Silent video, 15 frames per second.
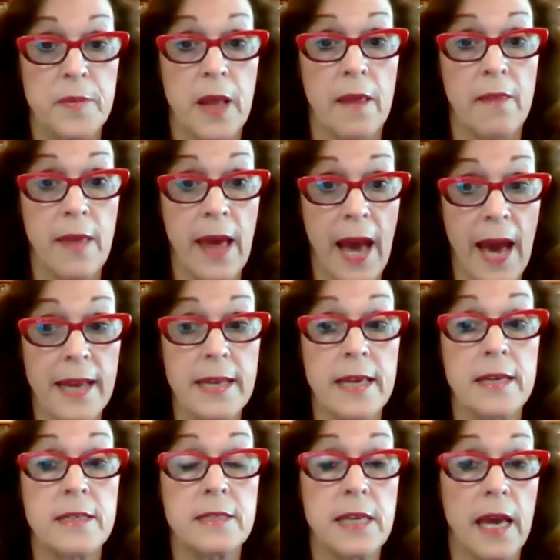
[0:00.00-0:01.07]
And that
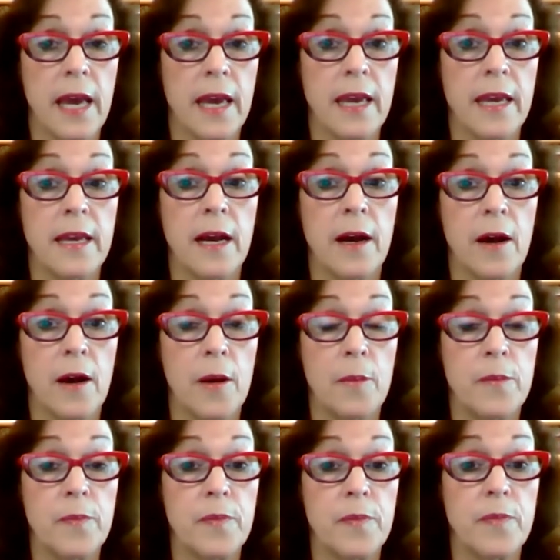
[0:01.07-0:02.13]
is a
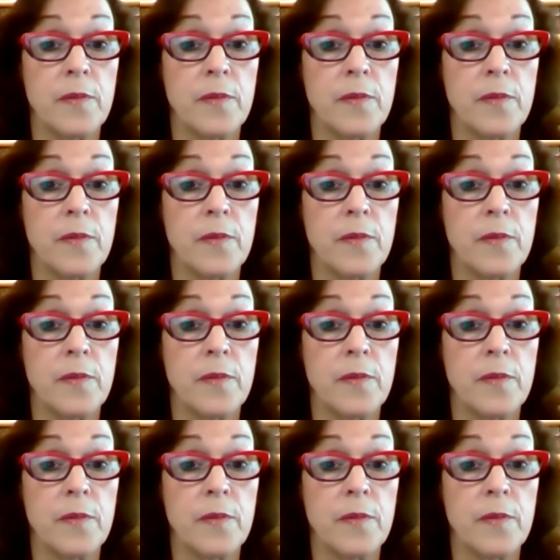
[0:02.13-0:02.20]
um,